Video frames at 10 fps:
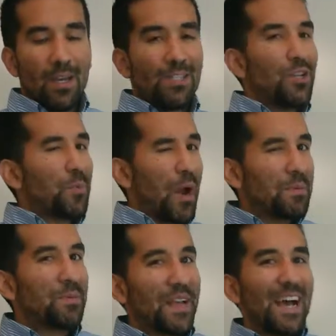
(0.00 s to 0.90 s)
So you're
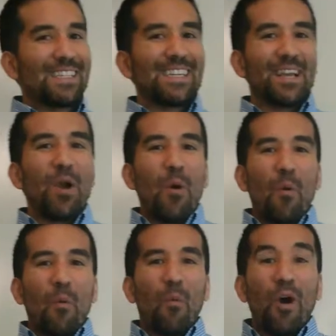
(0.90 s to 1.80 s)
probably asking,
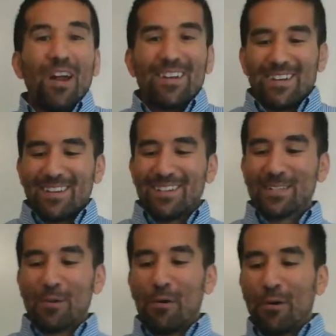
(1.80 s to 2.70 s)
what does
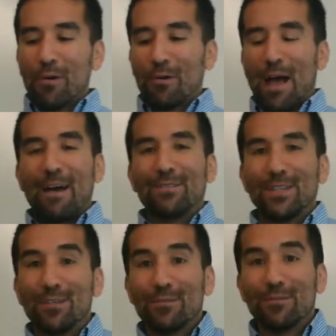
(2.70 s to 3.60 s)
cornhole have to
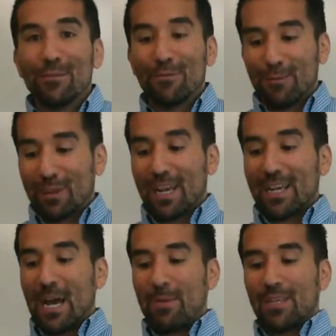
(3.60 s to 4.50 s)
do with
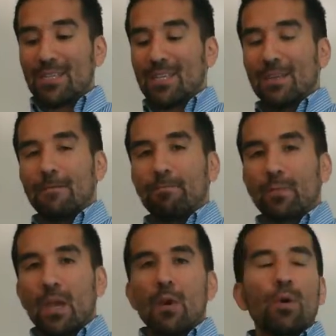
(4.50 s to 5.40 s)
economics?
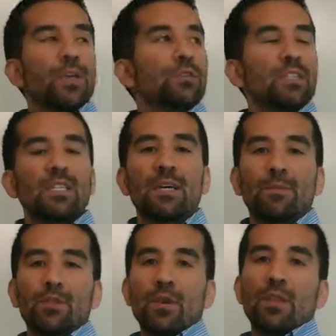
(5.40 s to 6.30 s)
Well, I use it to
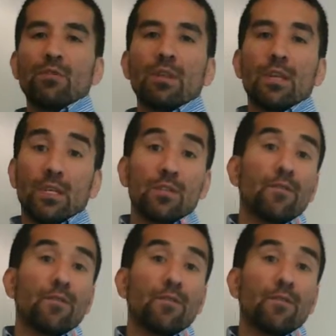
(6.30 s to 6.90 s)
demonstrate three things.